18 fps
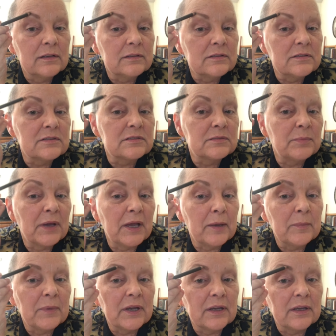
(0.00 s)
Just by
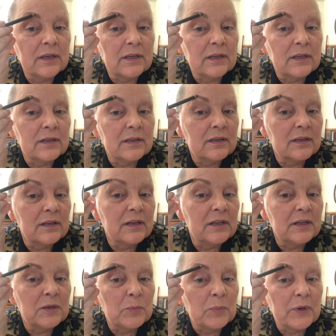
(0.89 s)
I
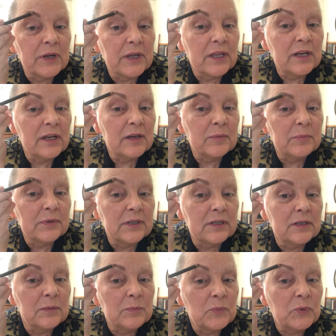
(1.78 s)
need to bring it up a
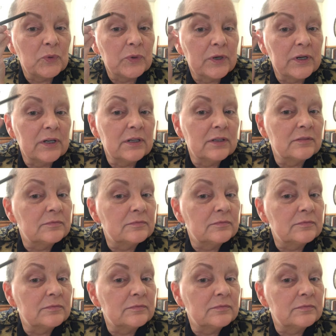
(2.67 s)
little more.